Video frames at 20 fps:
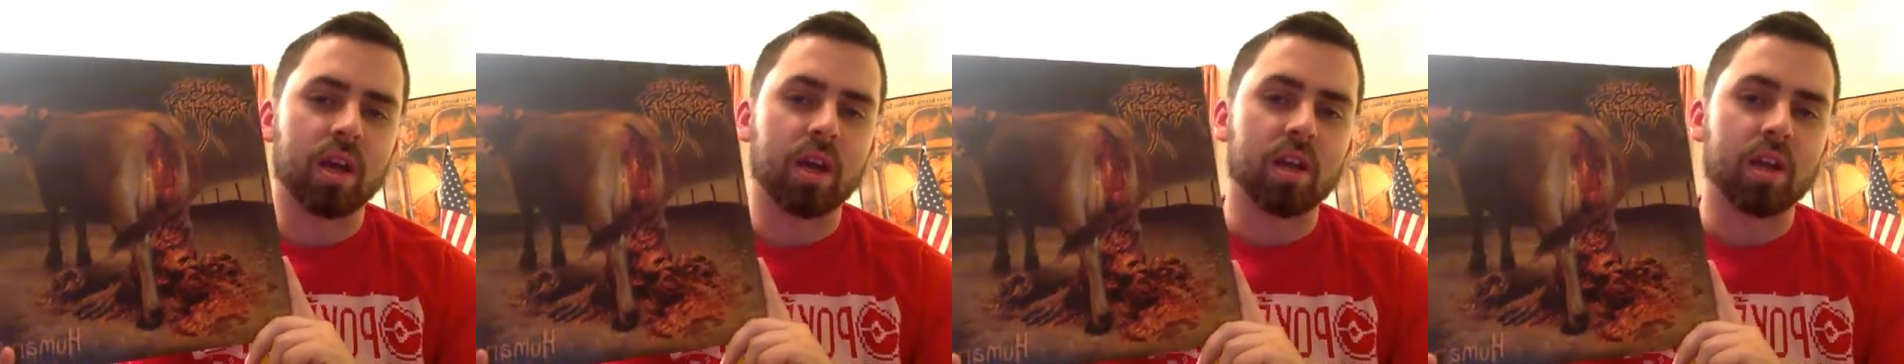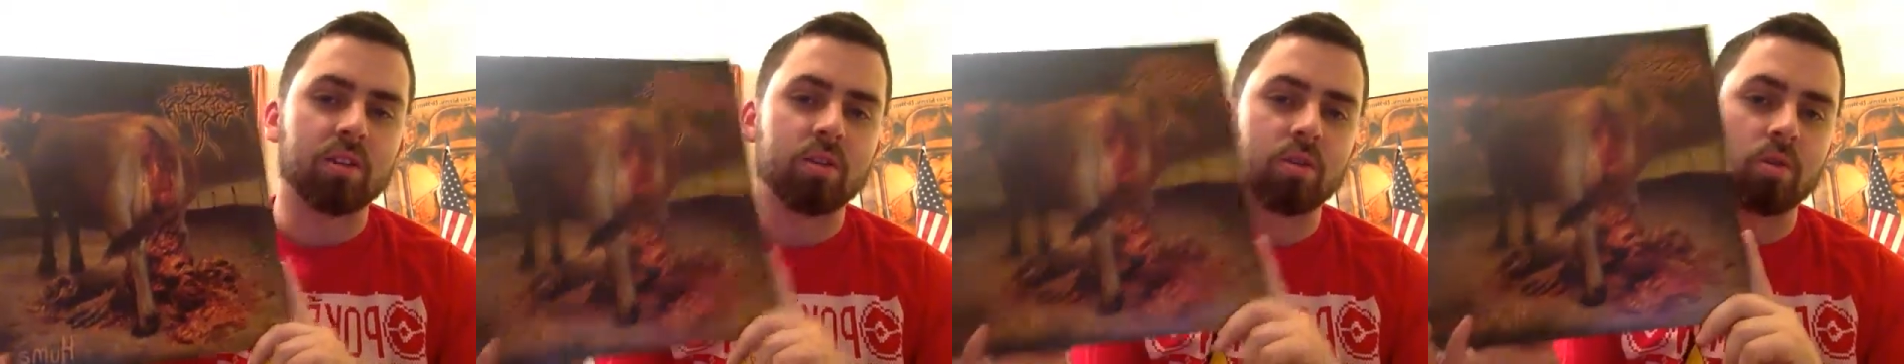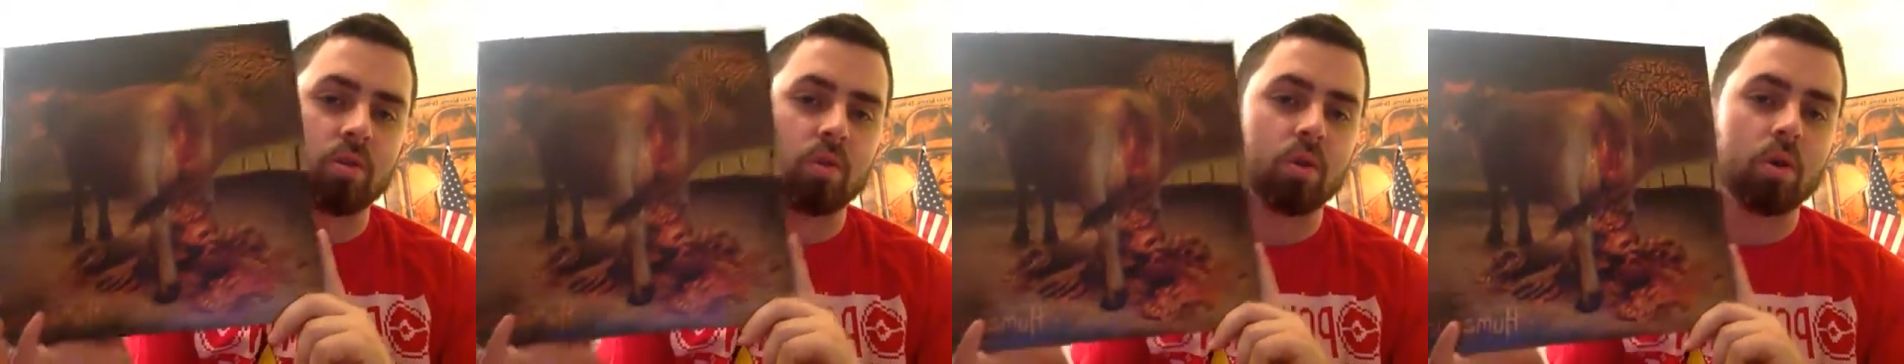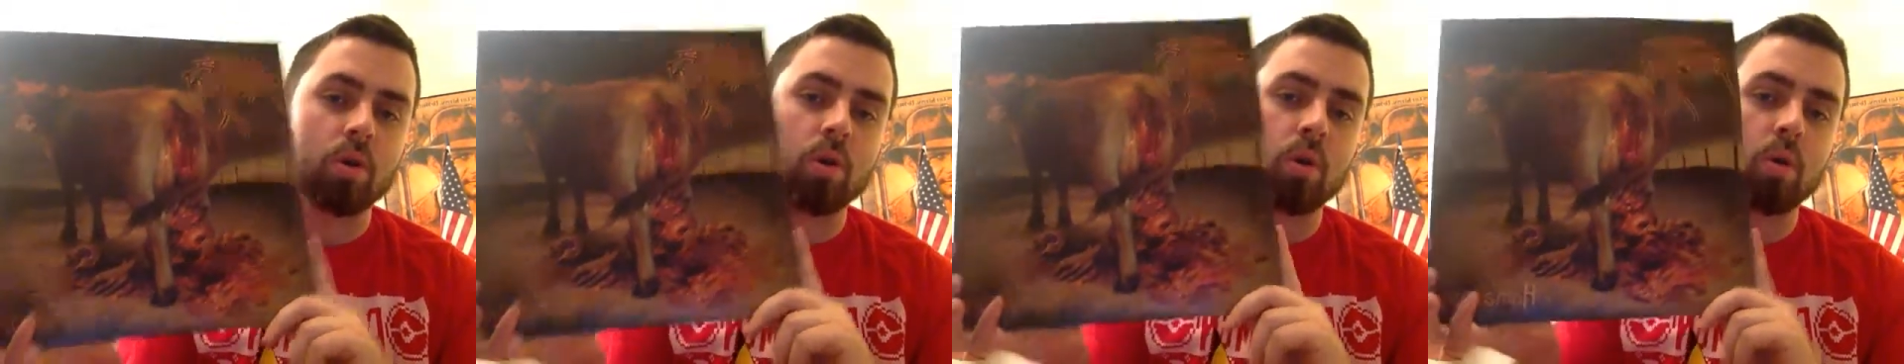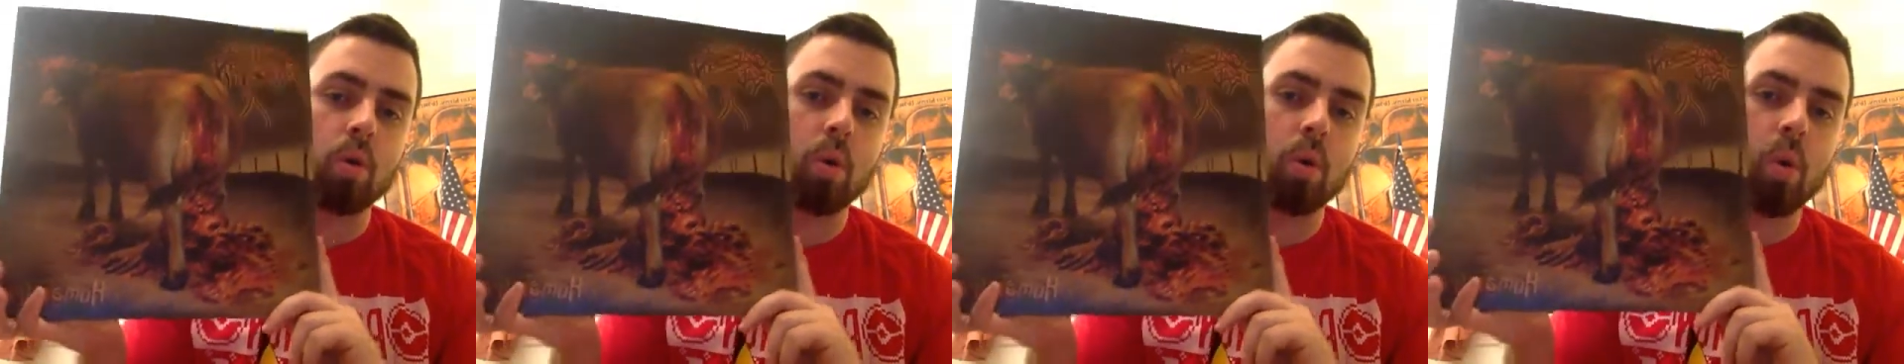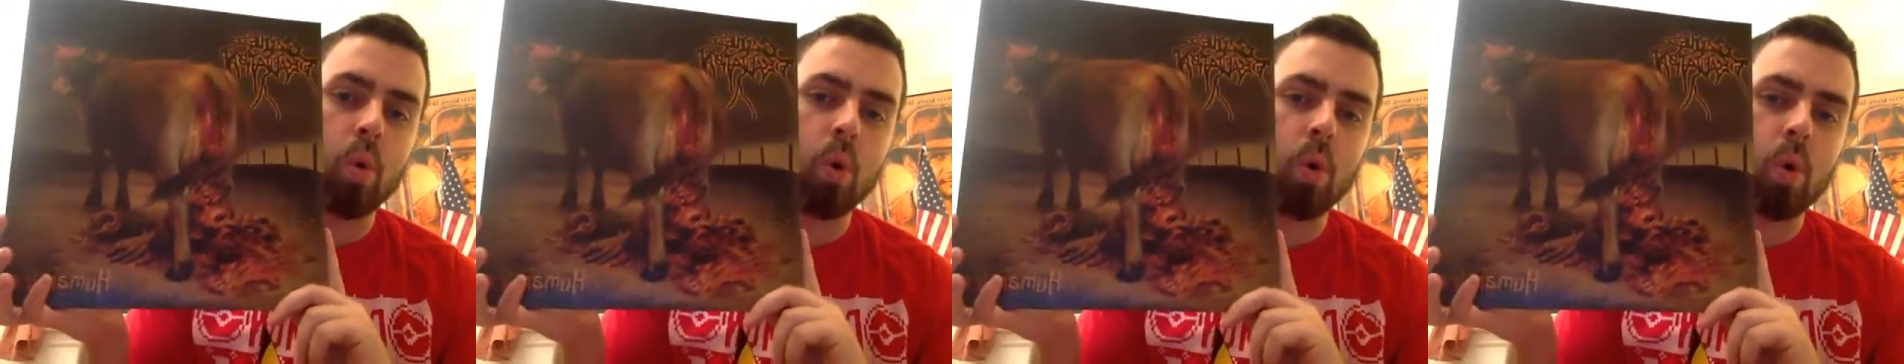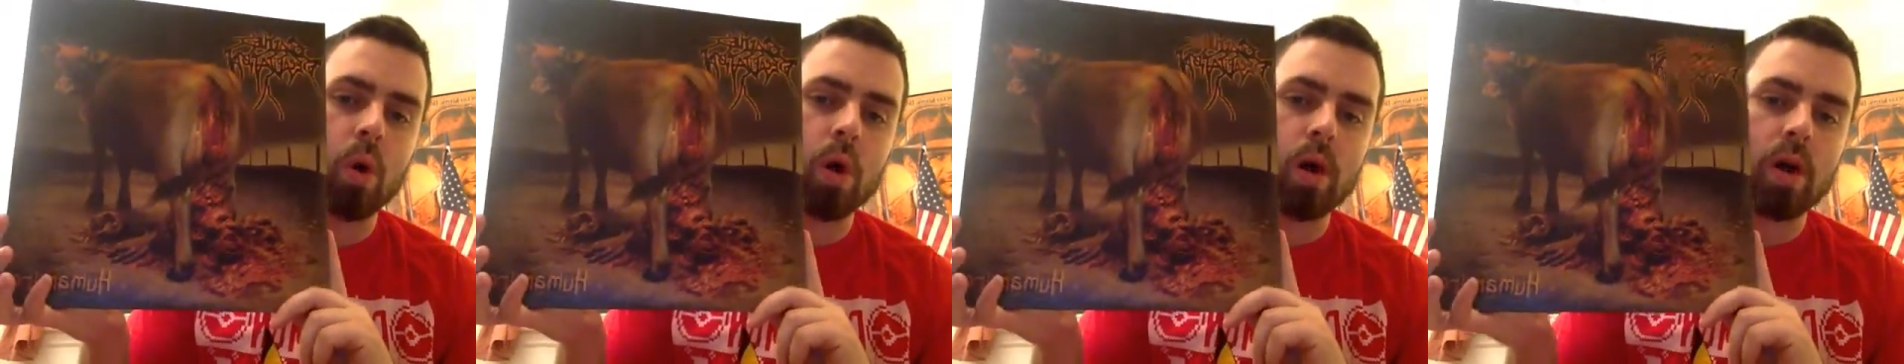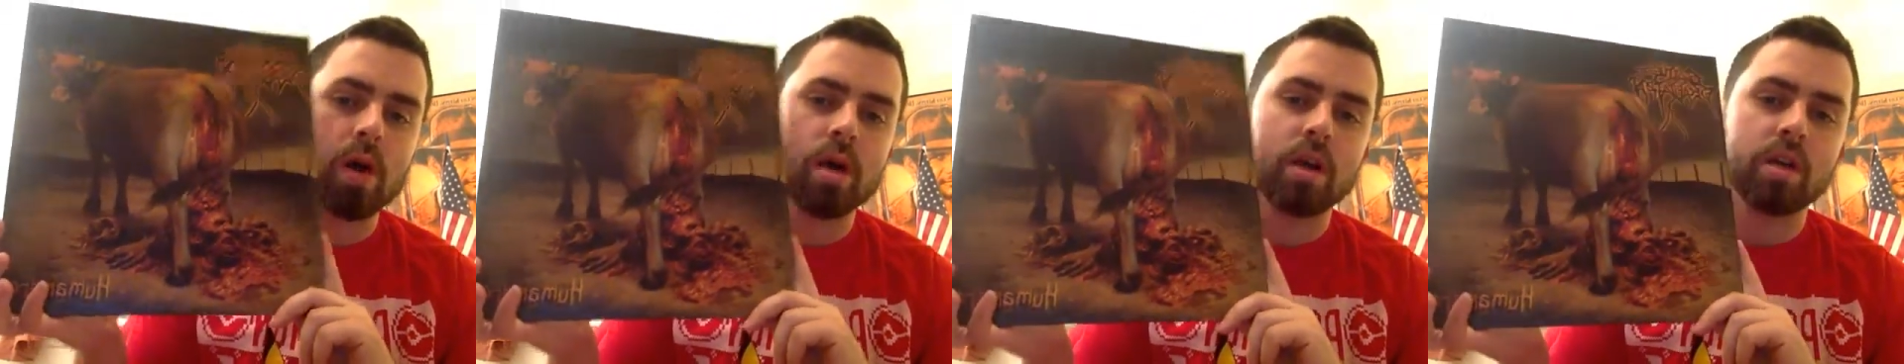into
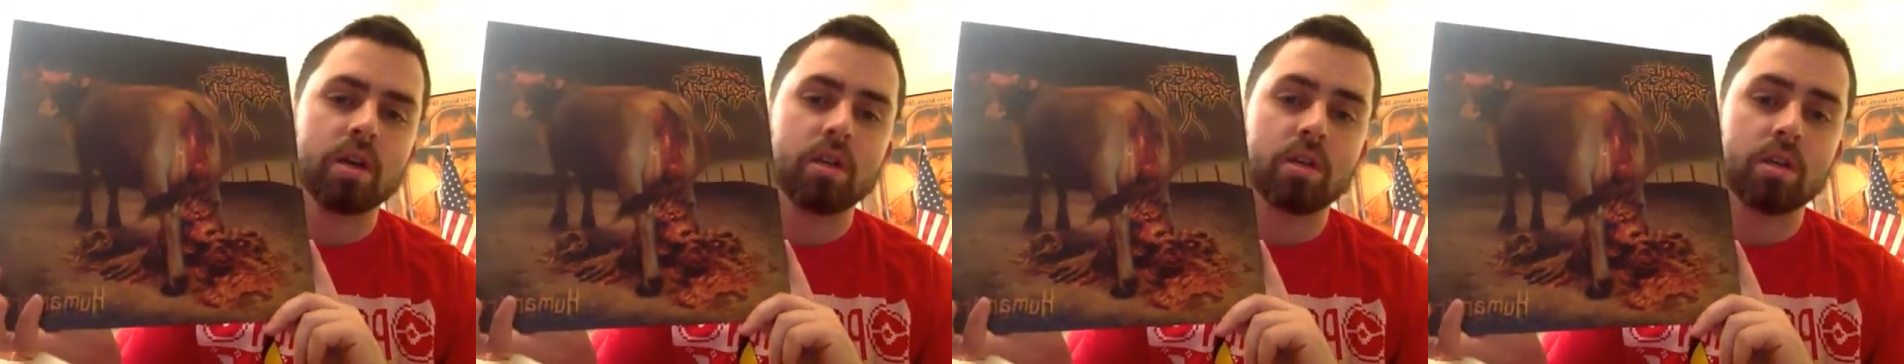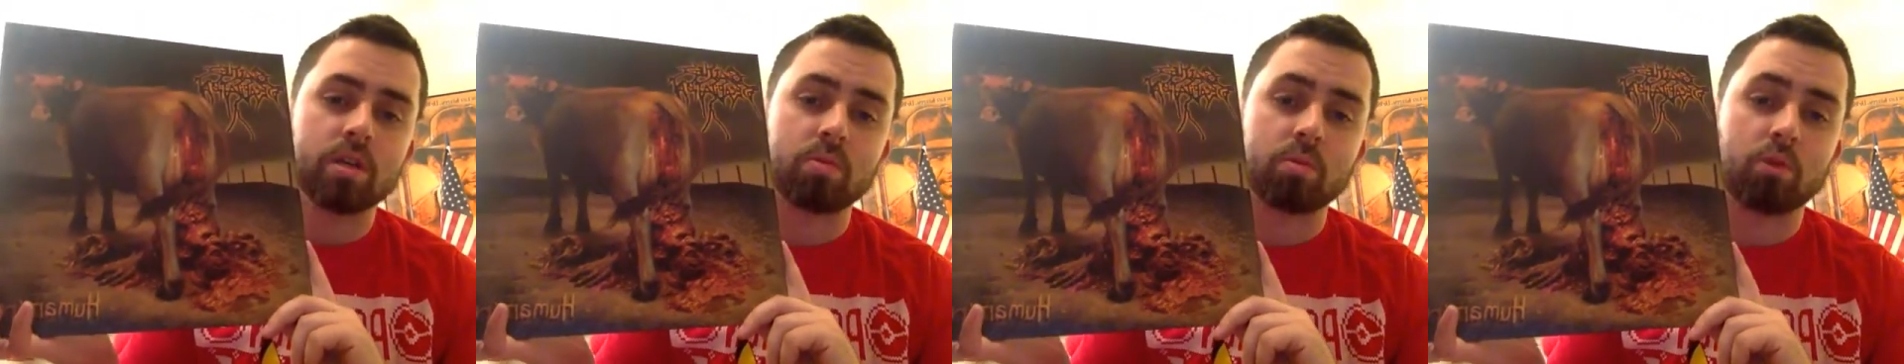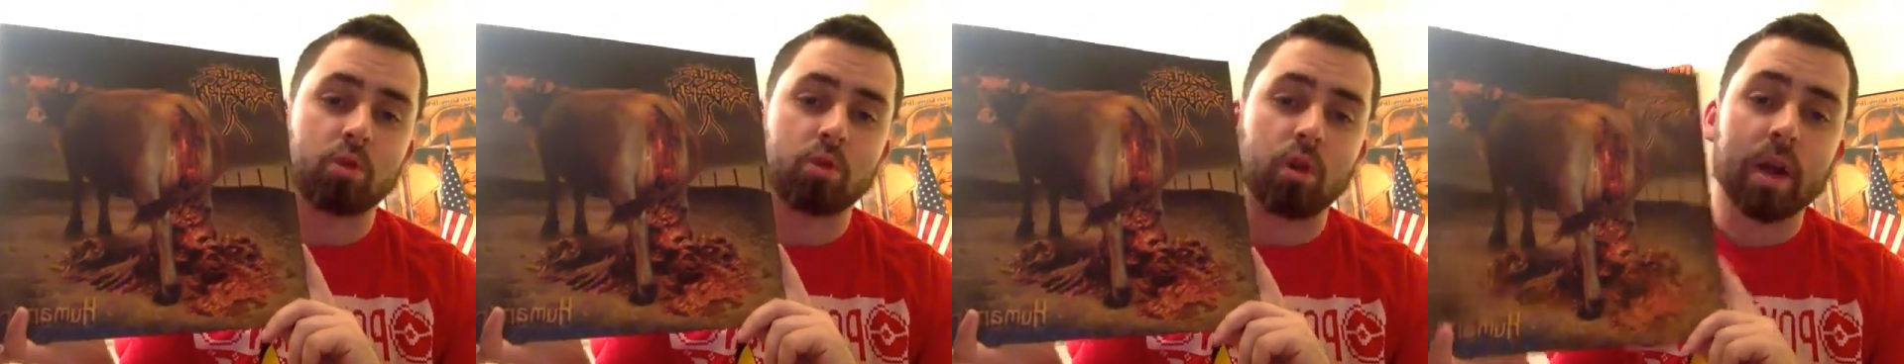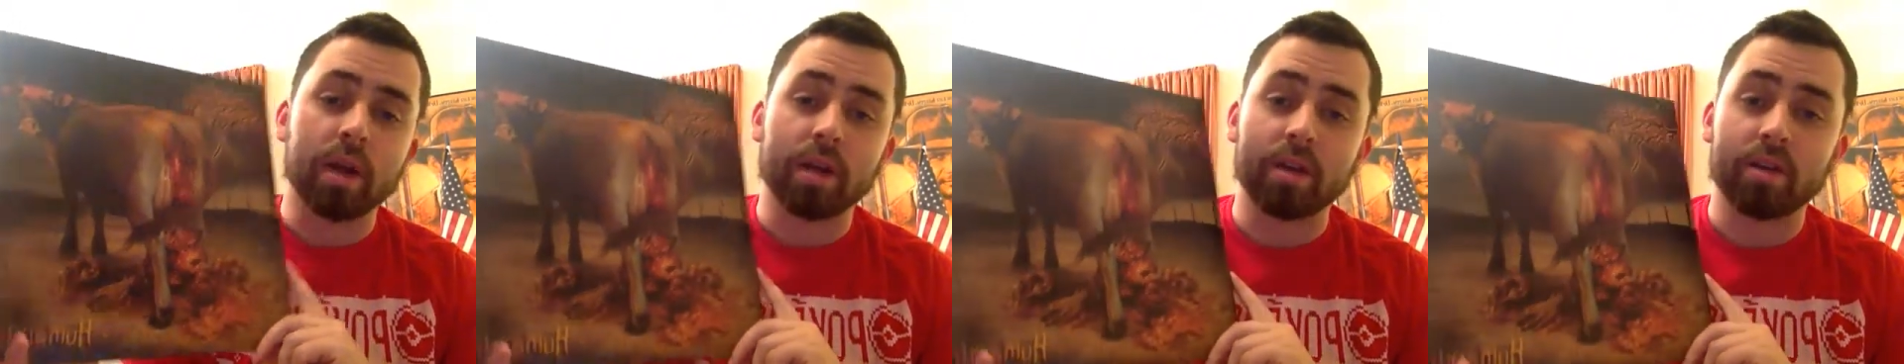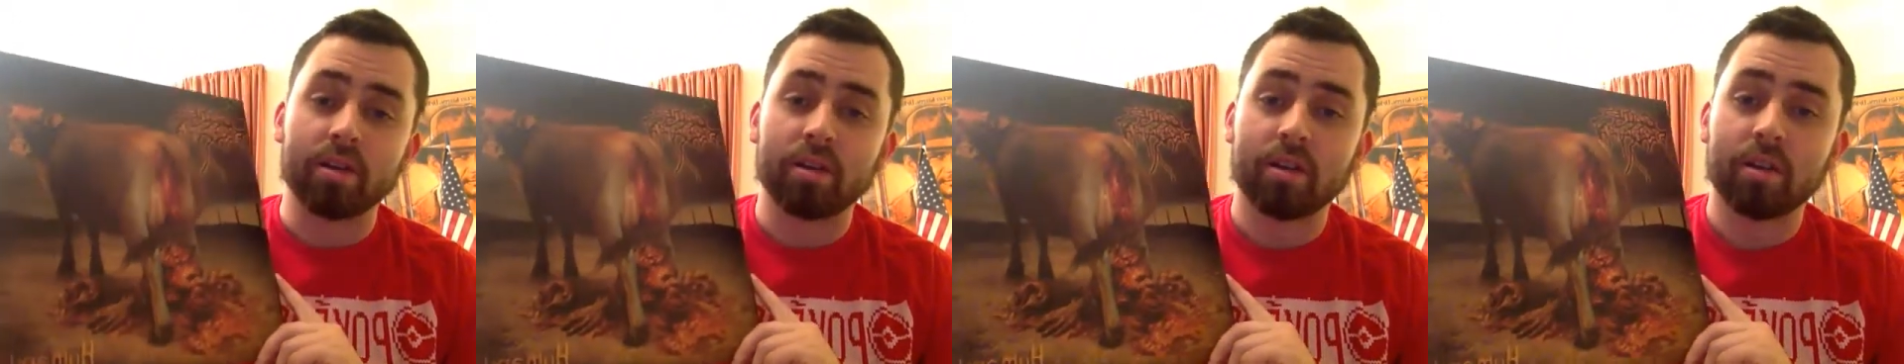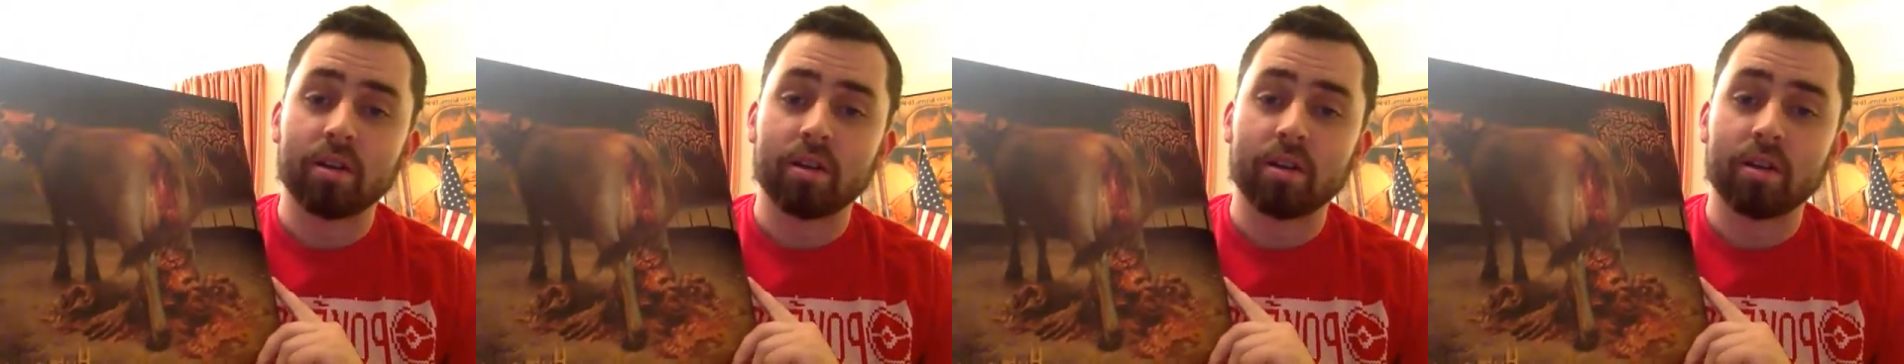some grind.